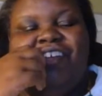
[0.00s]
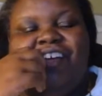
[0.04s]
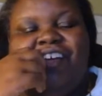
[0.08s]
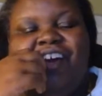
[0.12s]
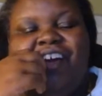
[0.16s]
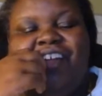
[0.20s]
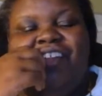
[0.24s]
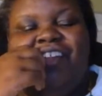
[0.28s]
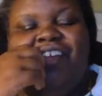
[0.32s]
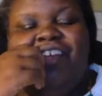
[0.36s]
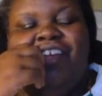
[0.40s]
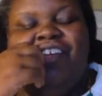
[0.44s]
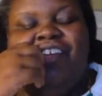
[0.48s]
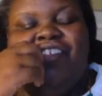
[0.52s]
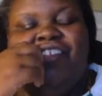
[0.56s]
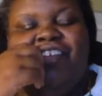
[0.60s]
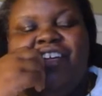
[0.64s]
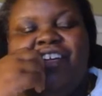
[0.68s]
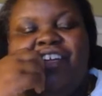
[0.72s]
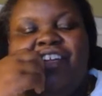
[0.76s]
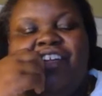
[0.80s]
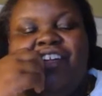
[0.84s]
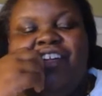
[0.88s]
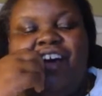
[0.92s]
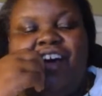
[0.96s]
I think he's done
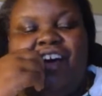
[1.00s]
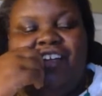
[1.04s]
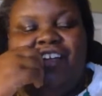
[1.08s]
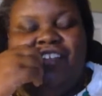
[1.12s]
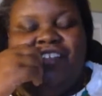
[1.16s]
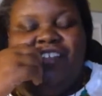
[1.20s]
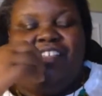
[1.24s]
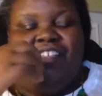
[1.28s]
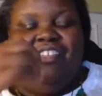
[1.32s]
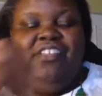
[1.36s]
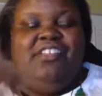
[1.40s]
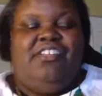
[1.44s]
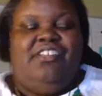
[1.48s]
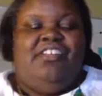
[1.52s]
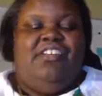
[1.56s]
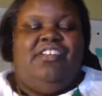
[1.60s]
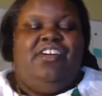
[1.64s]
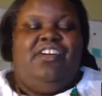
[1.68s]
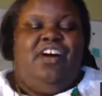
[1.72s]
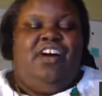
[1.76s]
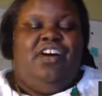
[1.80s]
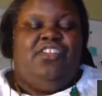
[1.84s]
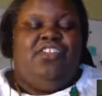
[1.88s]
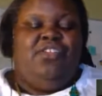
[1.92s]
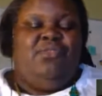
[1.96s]
a lot
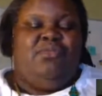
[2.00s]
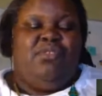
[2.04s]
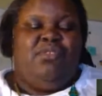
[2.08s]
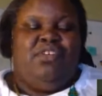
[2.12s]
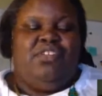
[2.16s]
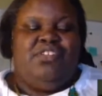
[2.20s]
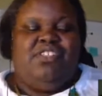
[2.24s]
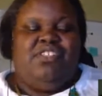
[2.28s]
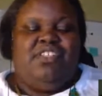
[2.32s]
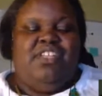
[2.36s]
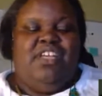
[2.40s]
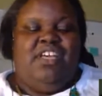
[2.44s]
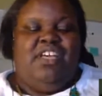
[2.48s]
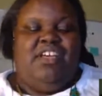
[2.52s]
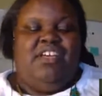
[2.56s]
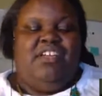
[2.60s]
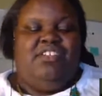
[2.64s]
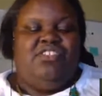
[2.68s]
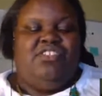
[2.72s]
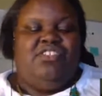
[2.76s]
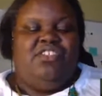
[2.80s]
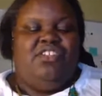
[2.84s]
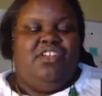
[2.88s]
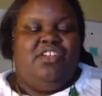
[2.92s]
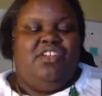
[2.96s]
on the world
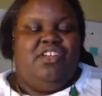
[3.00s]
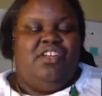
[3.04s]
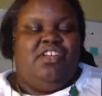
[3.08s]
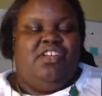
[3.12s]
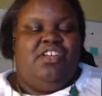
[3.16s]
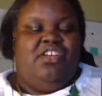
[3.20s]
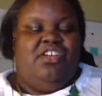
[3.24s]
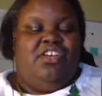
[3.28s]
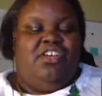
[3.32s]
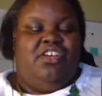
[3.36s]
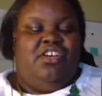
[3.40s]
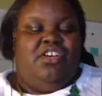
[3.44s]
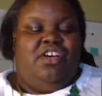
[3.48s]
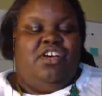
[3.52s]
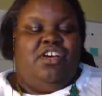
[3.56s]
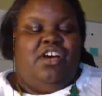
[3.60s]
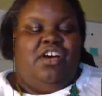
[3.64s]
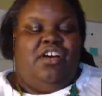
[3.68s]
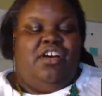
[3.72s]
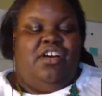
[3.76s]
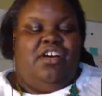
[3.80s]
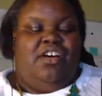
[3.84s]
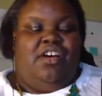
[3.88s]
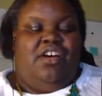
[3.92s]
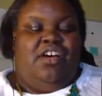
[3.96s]
stage,
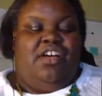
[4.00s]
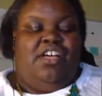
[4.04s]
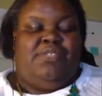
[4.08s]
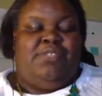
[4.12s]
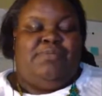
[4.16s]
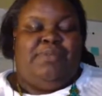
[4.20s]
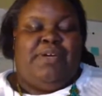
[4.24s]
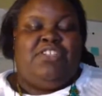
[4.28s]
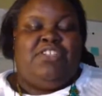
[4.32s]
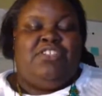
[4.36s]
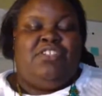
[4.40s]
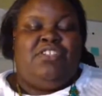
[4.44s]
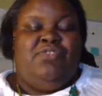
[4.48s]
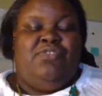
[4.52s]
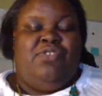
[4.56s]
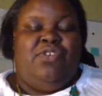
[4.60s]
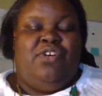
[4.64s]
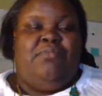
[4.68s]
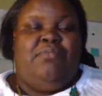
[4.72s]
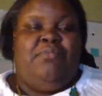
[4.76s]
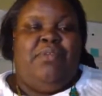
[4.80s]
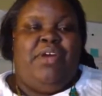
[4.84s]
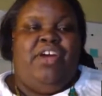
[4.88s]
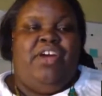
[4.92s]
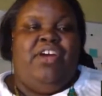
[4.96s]
especially for
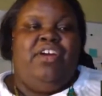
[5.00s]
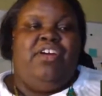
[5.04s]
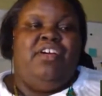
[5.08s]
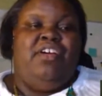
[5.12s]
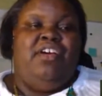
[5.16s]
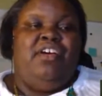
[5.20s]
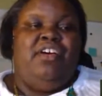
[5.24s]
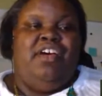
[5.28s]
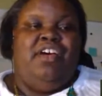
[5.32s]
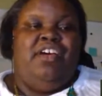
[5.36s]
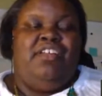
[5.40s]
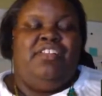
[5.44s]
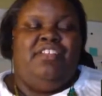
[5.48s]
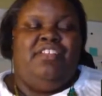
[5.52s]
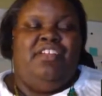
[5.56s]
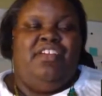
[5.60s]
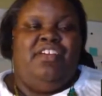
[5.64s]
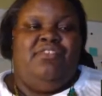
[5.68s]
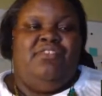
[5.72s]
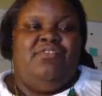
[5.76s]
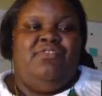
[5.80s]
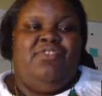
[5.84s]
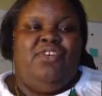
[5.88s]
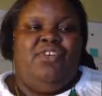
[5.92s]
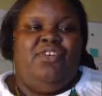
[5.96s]
America. I
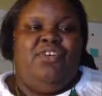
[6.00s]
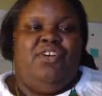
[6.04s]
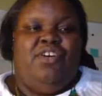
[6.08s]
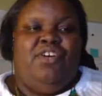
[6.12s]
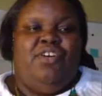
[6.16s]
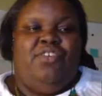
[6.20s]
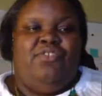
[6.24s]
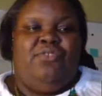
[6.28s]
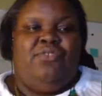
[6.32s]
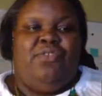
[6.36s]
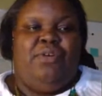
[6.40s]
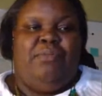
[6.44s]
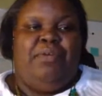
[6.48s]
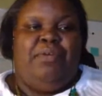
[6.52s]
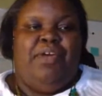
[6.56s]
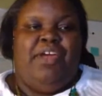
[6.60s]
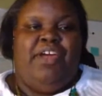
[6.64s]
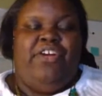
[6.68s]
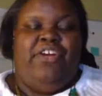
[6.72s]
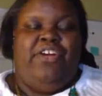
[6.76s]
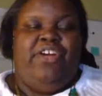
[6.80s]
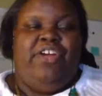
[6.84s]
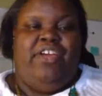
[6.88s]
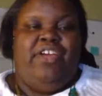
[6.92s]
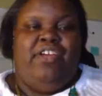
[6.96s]
think for
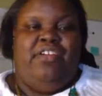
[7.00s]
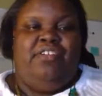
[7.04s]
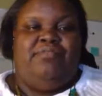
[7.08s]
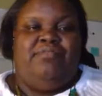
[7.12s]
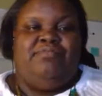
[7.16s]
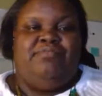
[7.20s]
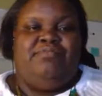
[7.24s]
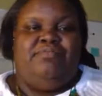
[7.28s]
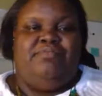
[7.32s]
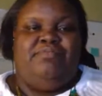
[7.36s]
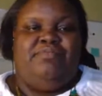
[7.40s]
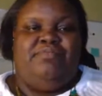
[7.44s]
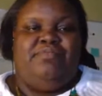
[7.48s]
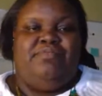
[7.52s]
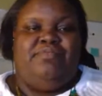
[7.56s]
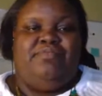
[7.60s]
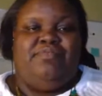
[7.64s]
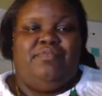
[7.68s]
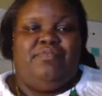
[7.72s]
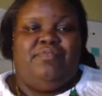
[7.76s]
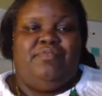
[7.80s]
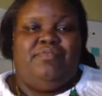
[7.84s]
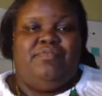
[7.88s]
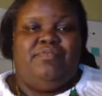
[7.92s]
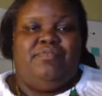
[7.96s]
repairing
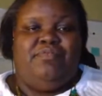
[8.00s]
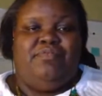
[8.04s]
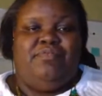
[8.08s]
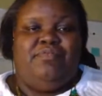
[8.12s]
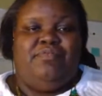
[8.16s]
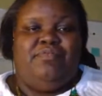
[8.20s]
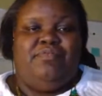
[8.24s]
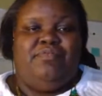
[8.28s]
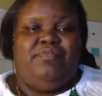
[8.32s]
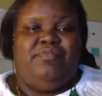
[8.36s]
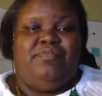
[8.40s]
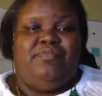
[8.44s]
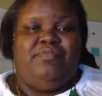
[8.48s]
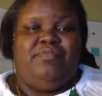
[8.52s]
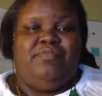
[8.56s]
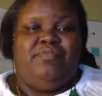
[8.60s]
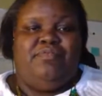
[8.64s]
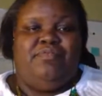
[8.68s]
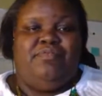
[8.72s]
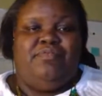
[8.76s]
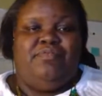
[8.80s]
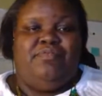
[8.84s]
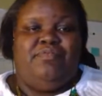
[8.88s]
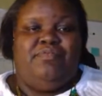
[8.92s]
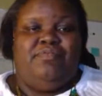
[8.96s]
the
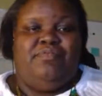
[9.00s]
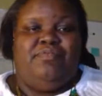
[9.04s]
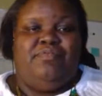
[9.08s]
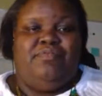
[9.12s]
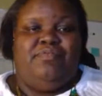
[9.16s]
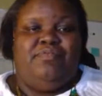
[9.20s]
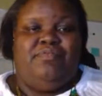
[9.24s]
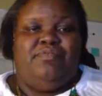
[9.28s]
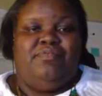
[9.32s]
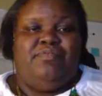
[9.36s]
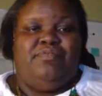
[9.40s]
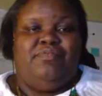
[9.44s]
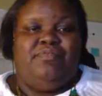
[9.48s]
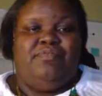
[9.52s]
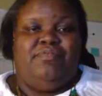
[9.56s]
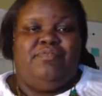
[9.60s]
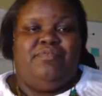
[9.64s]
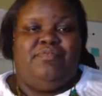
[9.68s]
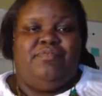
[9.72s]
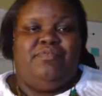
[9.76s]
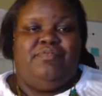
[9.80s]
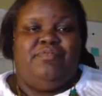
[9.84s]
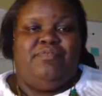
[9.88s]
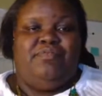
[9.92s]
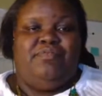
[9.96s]
reputation